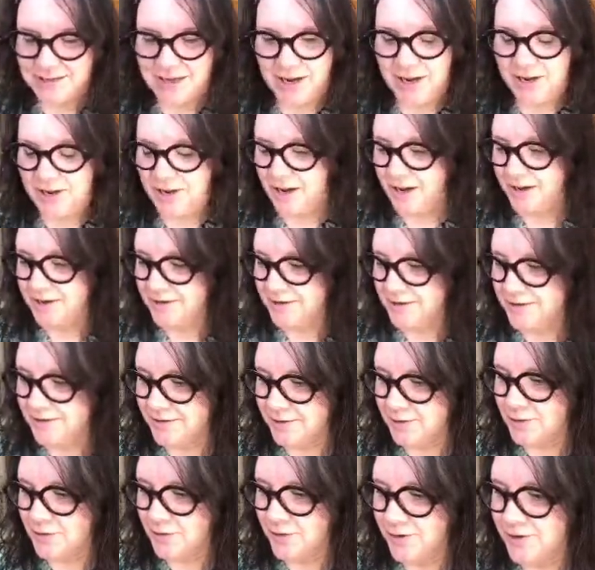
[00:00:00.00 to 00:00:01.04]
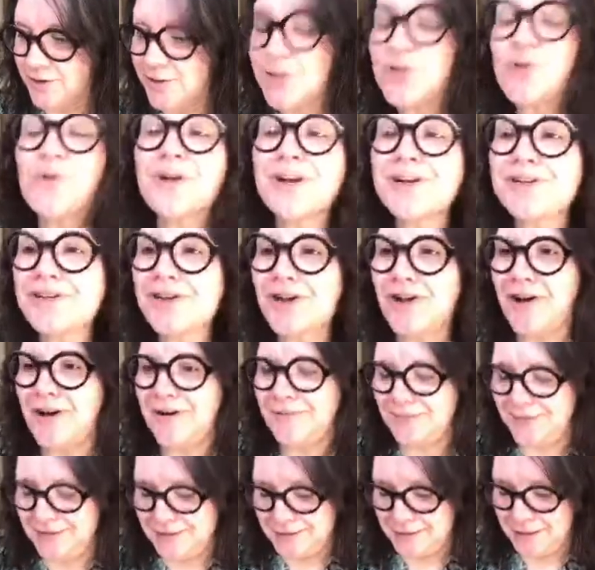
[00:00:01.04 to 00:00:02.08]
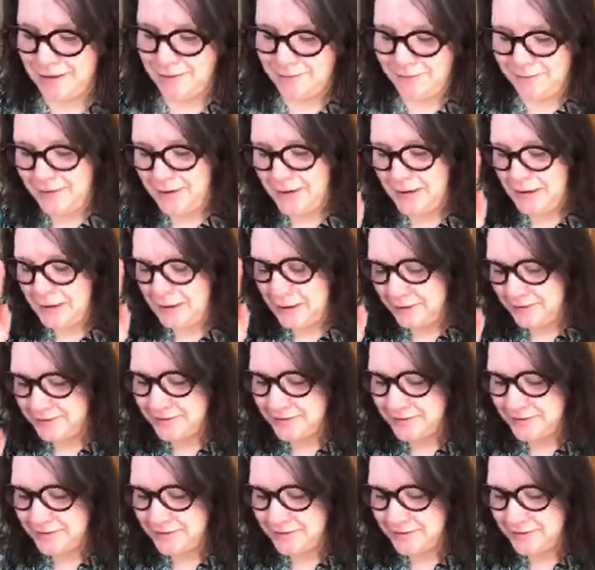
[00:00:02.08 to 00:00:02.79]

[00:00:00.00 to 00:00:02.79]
I sort of took off the cellophane here.